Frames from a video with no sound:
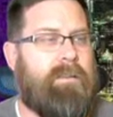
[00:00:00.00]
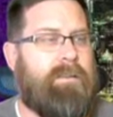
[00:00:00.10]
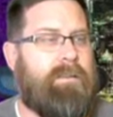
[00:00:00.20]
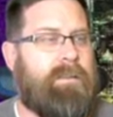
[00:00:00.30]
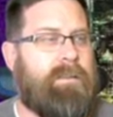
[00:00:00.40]

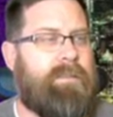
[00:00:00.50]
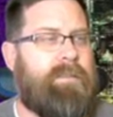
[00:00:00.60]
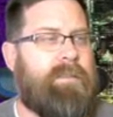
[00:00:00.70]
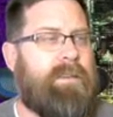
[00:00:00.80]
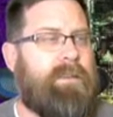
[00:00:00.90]
let's
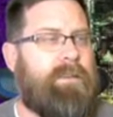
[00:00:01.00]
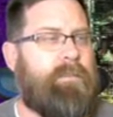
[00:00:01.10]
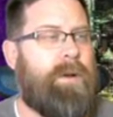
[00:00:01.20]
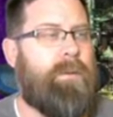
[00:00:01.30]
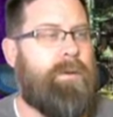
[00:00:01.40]
see,
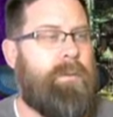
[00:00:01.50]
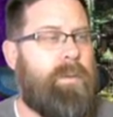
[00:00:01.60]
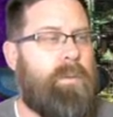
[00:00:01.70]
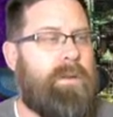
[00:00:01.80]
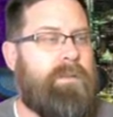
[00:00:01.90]
bear with me
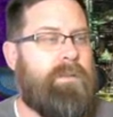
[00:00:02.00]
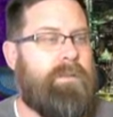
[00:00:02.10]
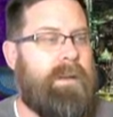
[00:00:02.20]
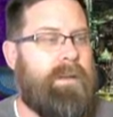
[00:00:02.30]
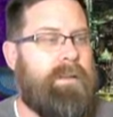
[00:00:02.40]
1
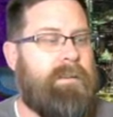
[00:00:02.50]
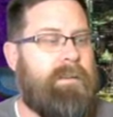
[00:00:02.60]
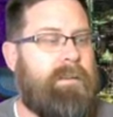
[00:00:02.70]
second.